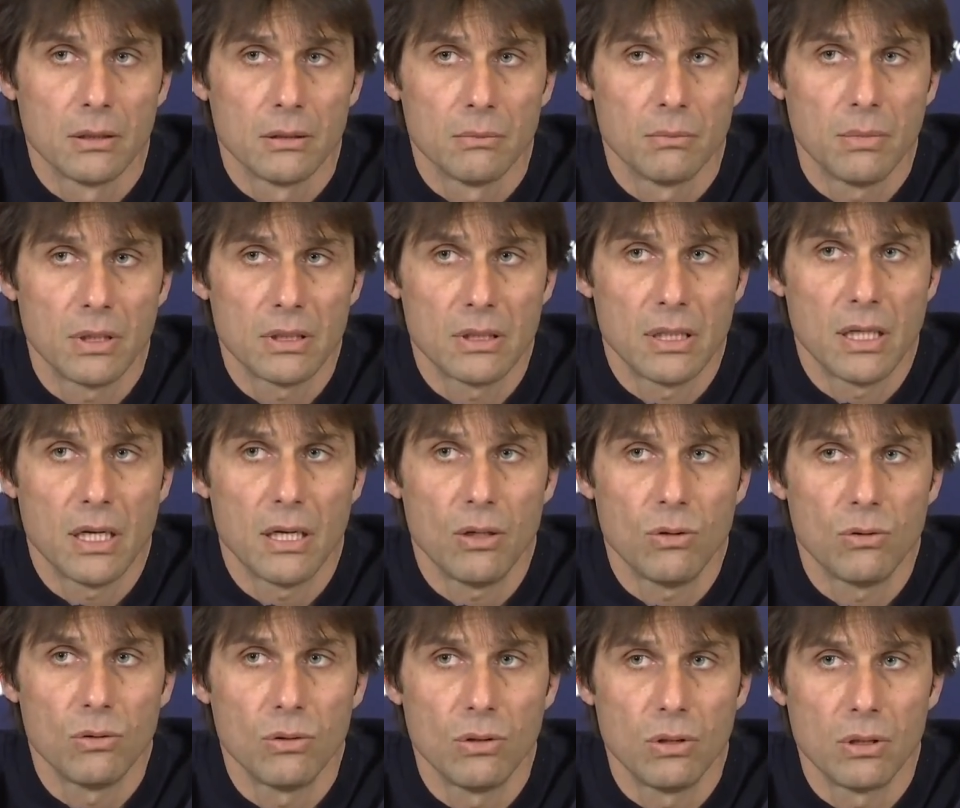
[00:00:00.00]
But
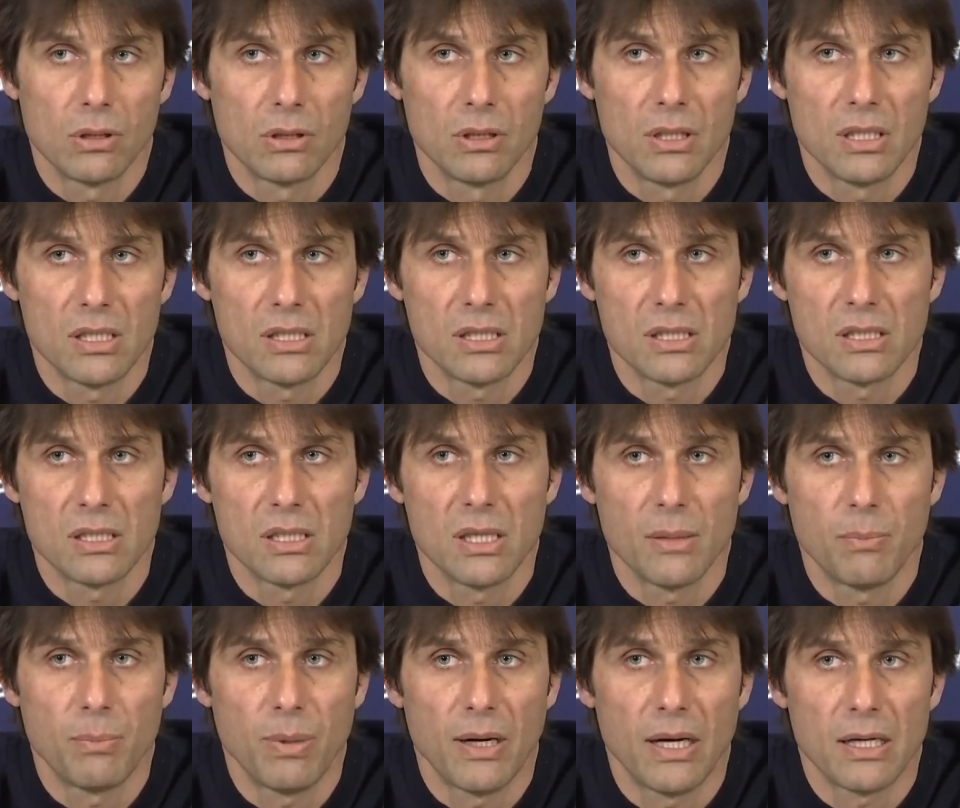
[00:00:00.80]
now this is the
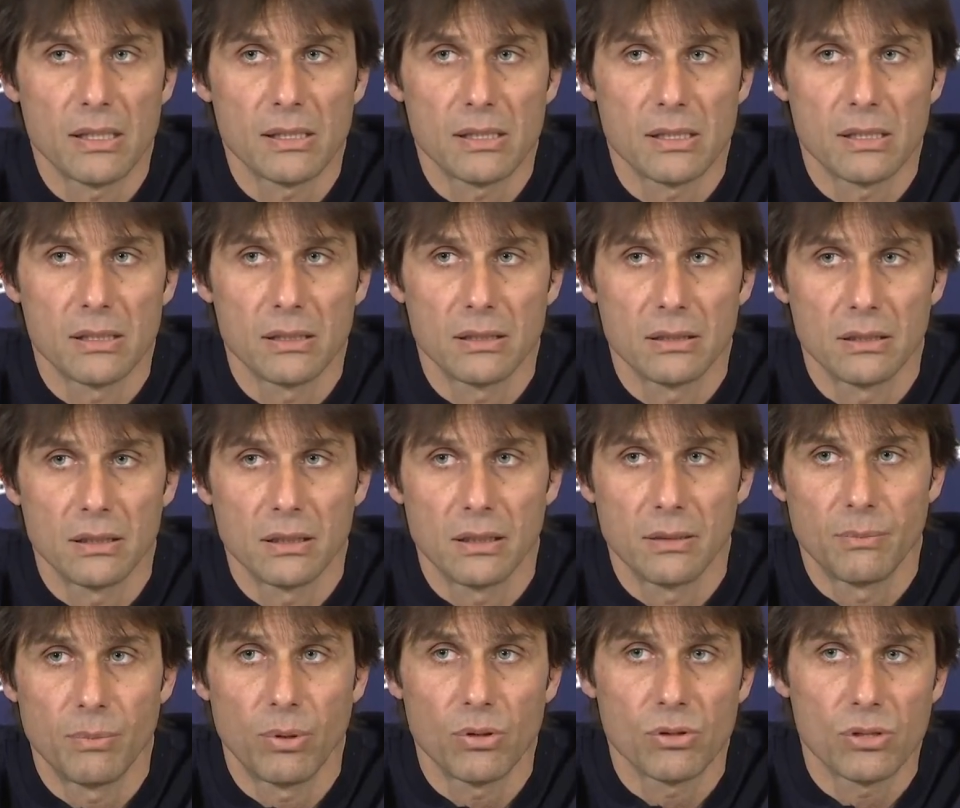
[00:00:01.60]
past.
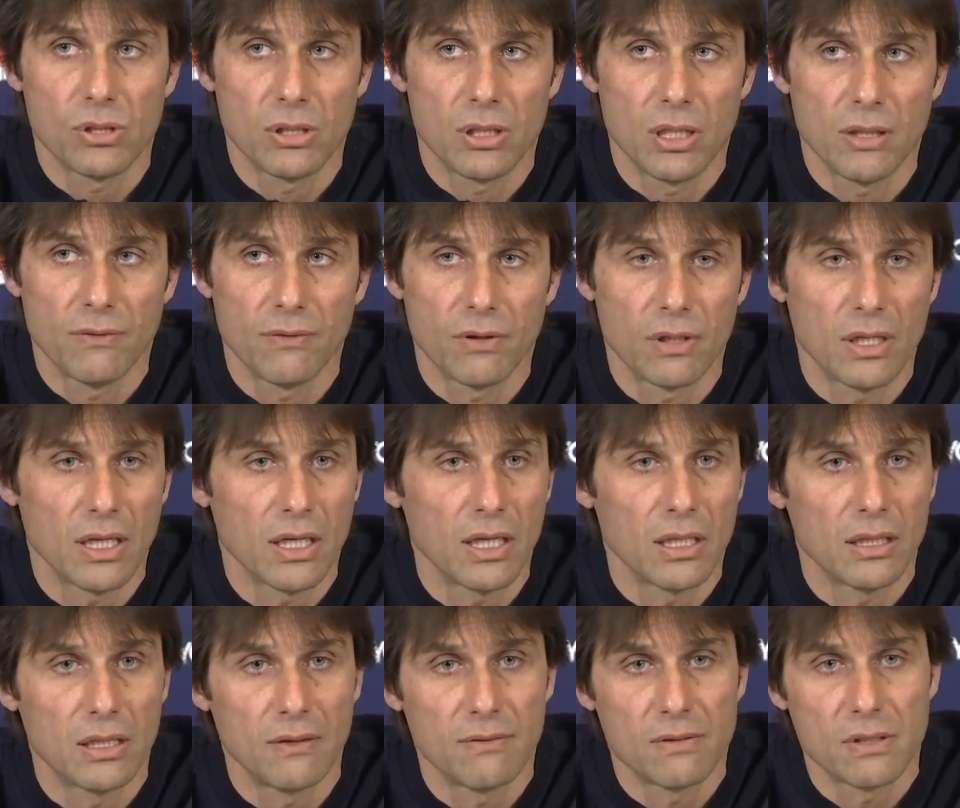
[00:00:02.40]
Positive or
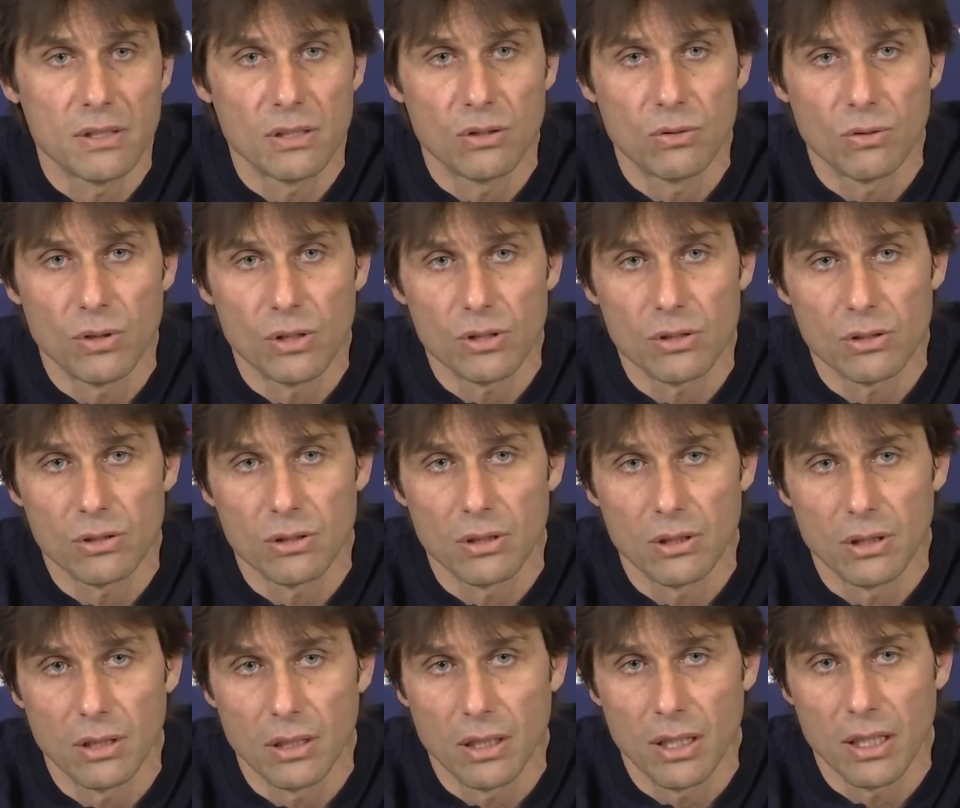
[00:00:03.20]
negative situation
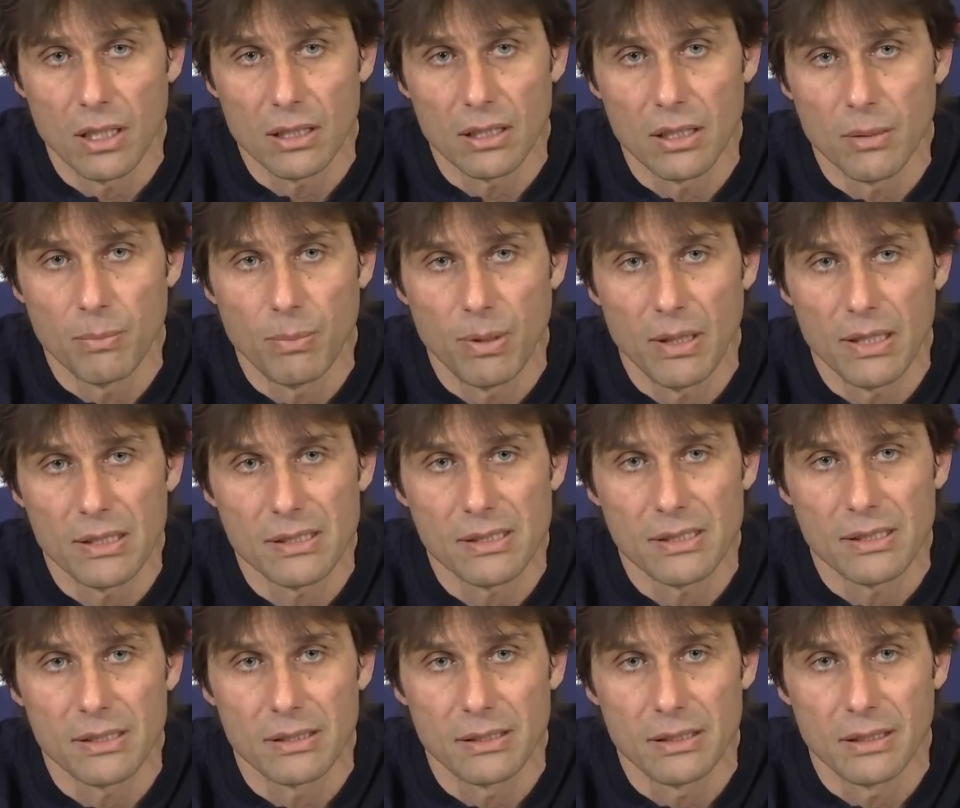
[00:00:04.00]
are the
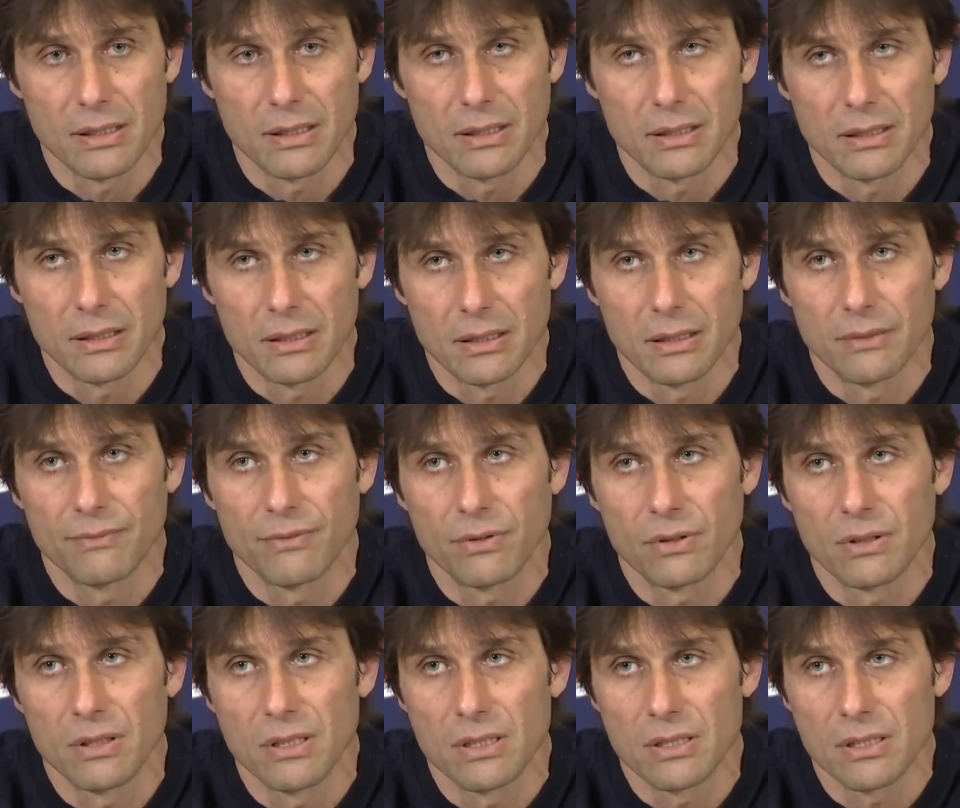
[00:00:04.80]
past, and for
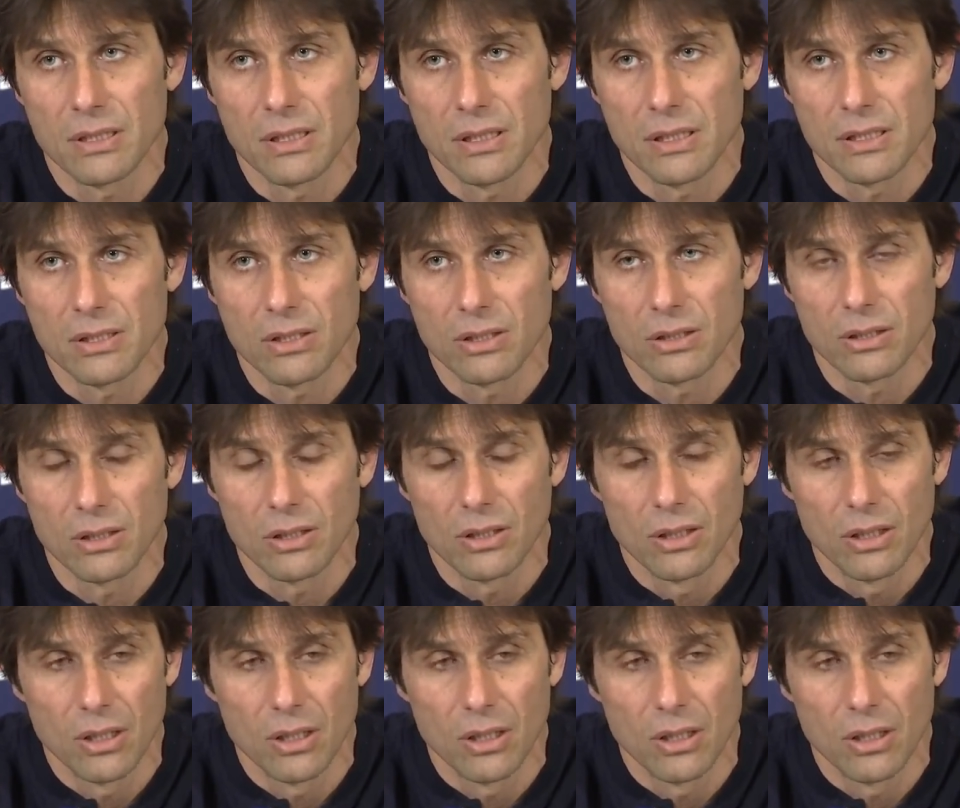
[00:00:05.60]
this reason